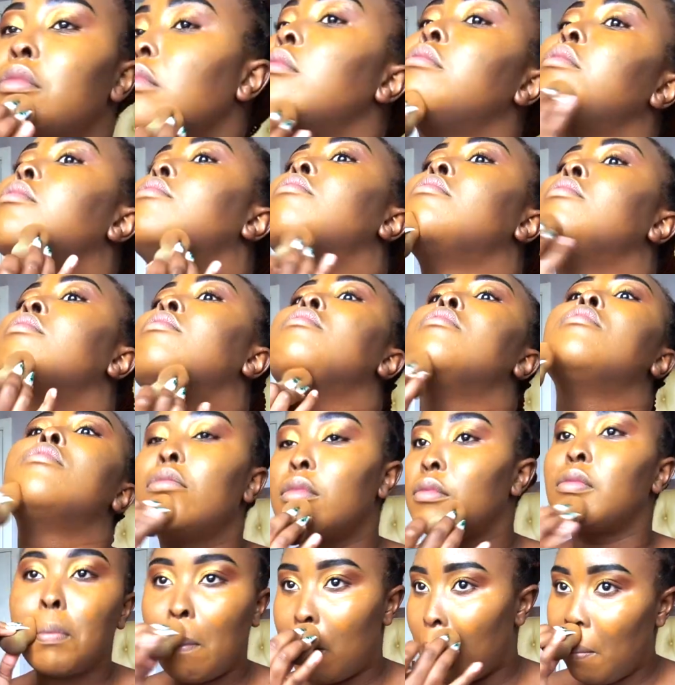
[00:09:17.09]
type away
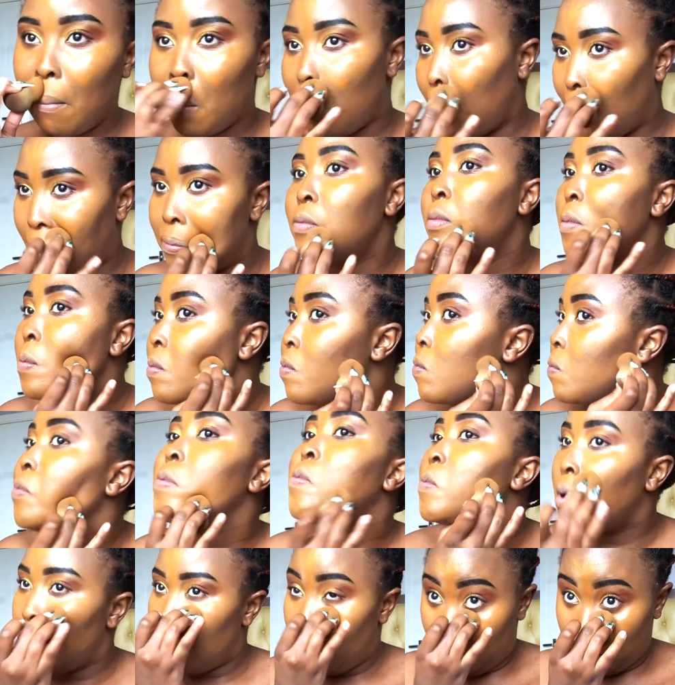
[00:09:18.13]
sigh.
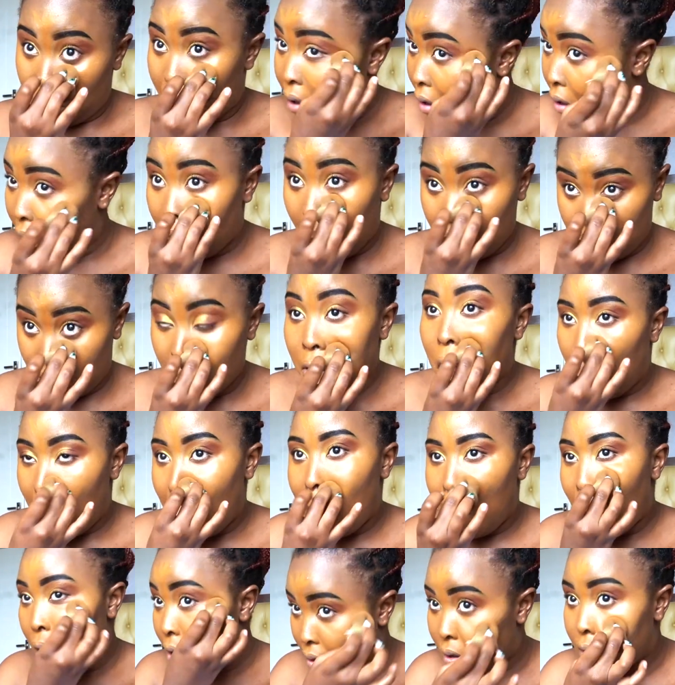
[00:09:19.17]
Oh,
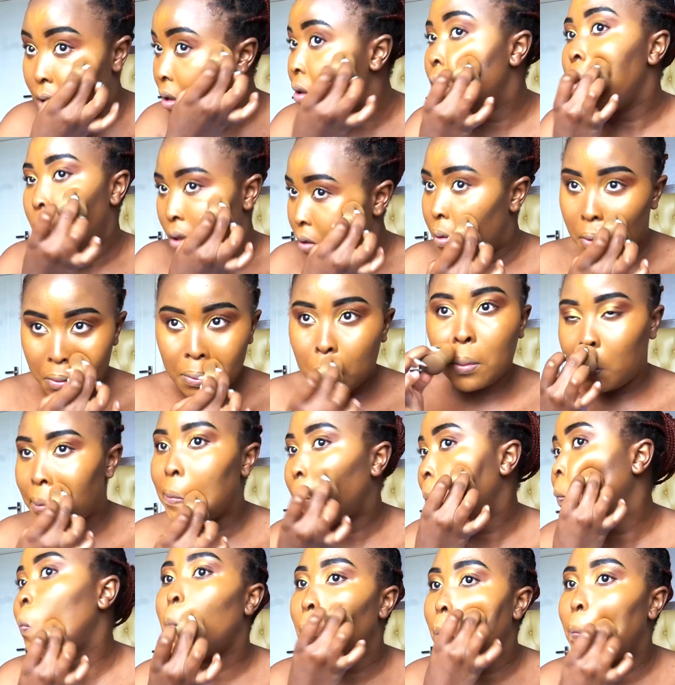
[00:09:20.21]
take today,
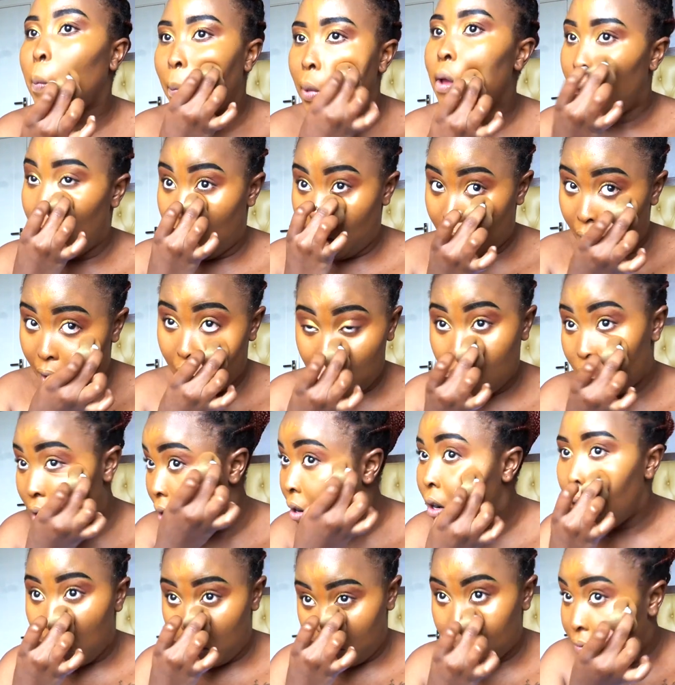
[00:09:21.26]
go dancing
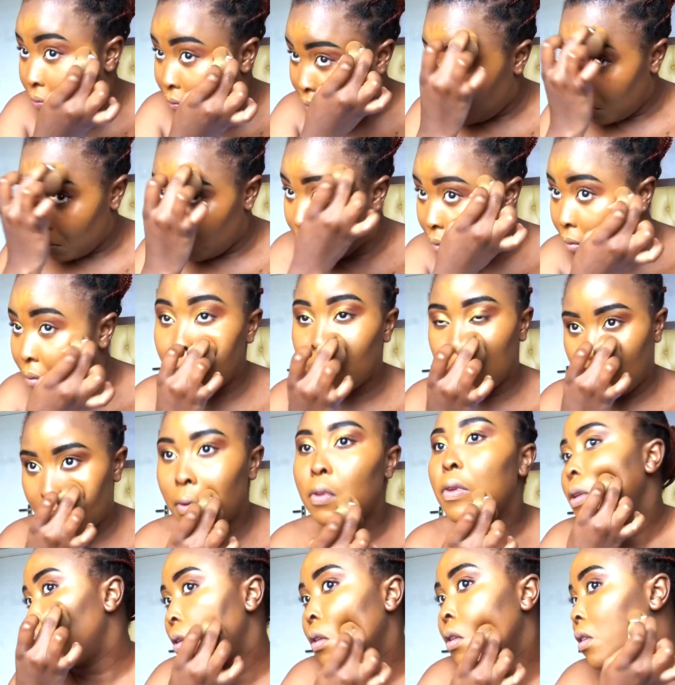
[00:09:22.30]
in the
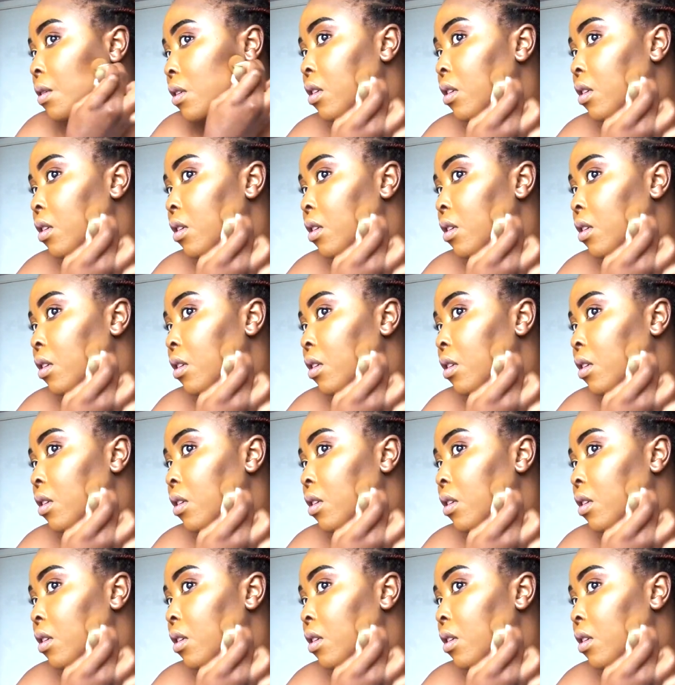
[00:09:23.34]
rain.